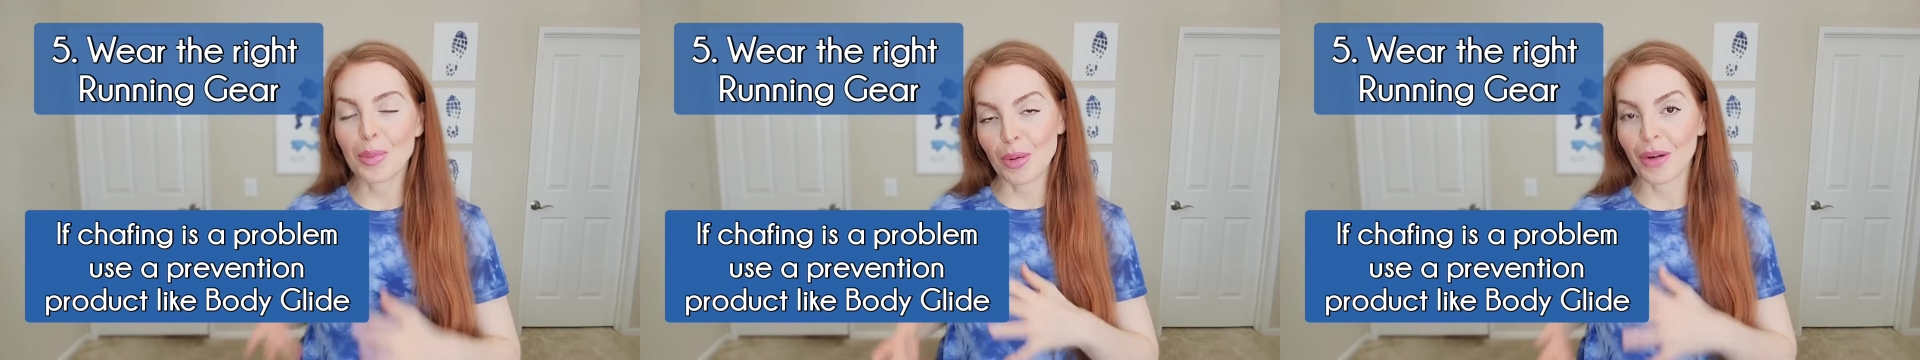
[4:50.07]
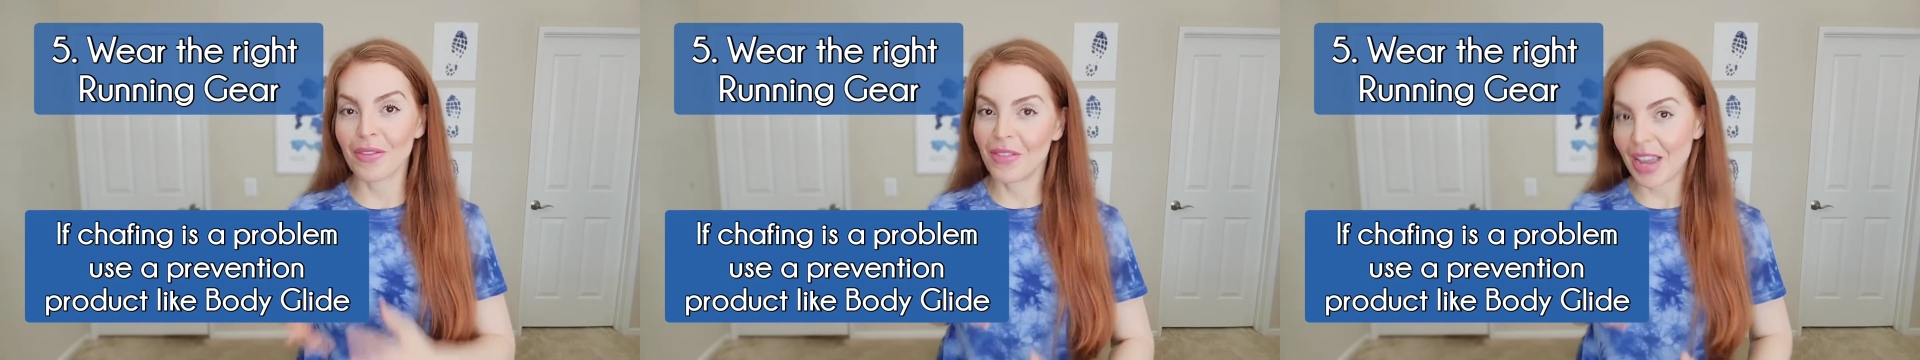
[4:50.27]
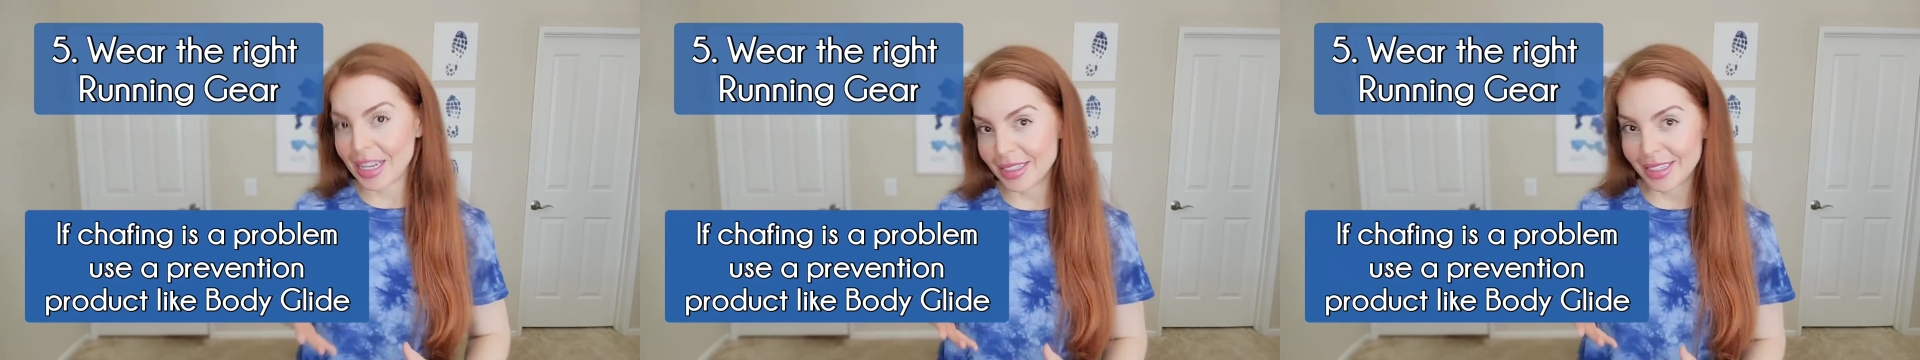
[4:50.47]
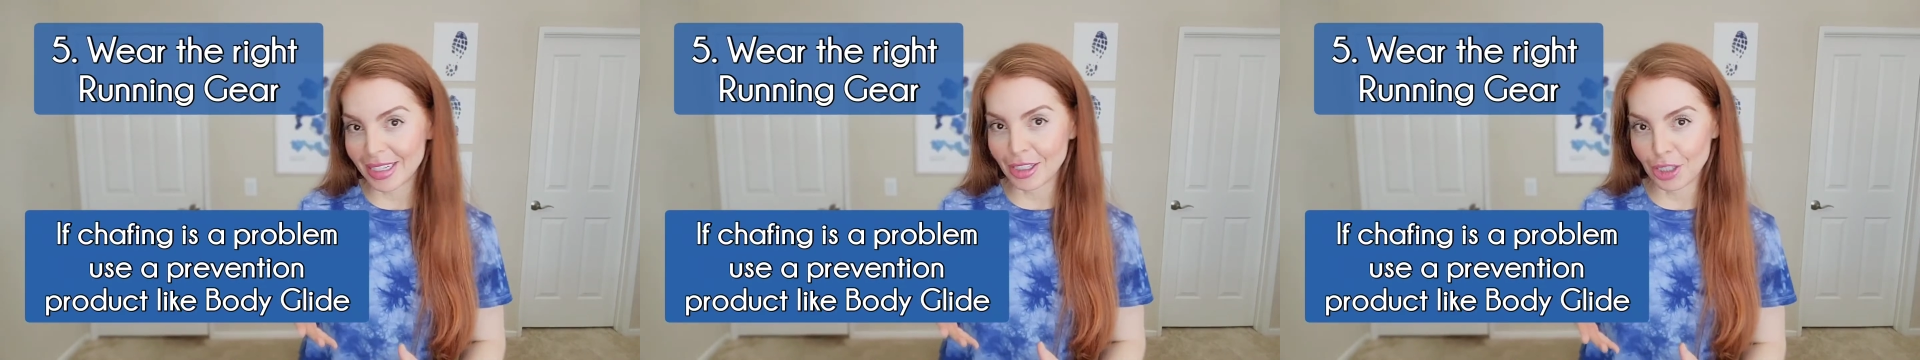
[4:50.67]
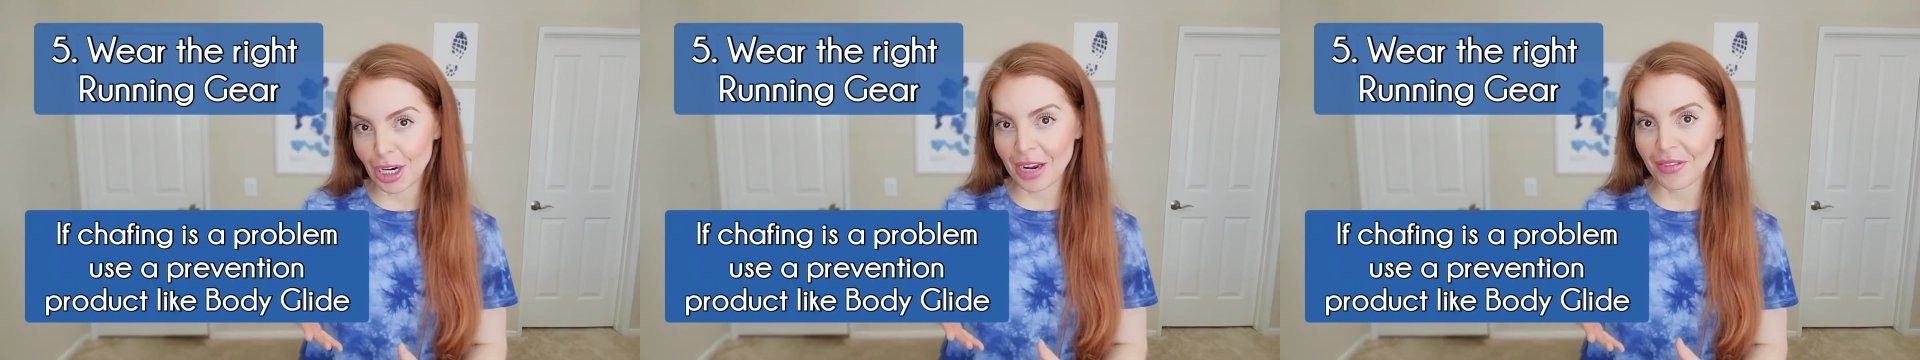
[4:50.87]
prevent
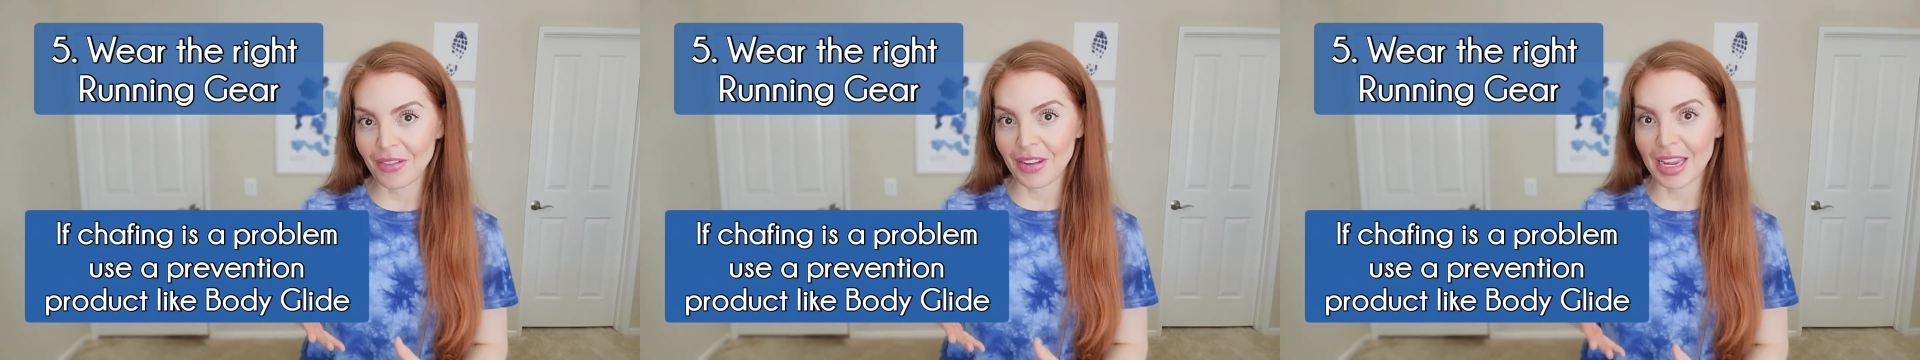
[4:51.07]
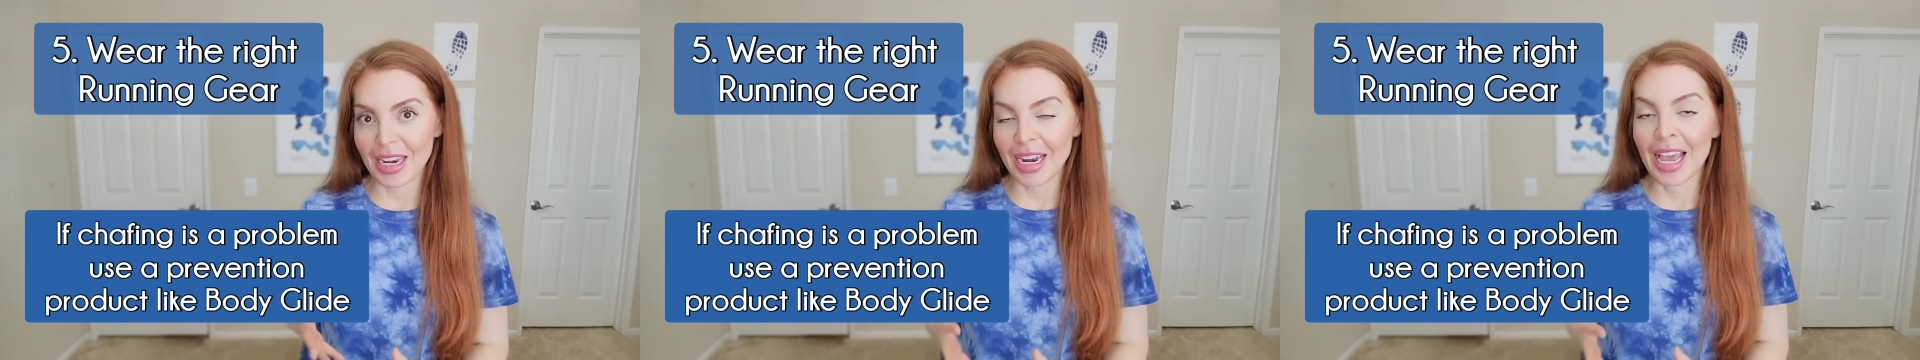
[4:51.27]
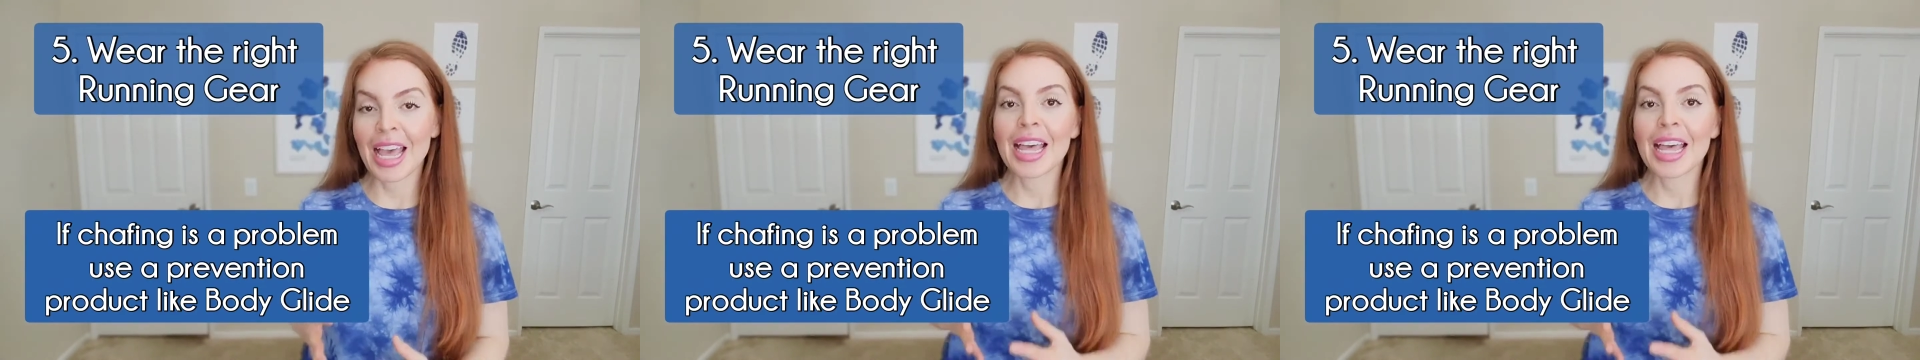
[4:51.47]
chafing,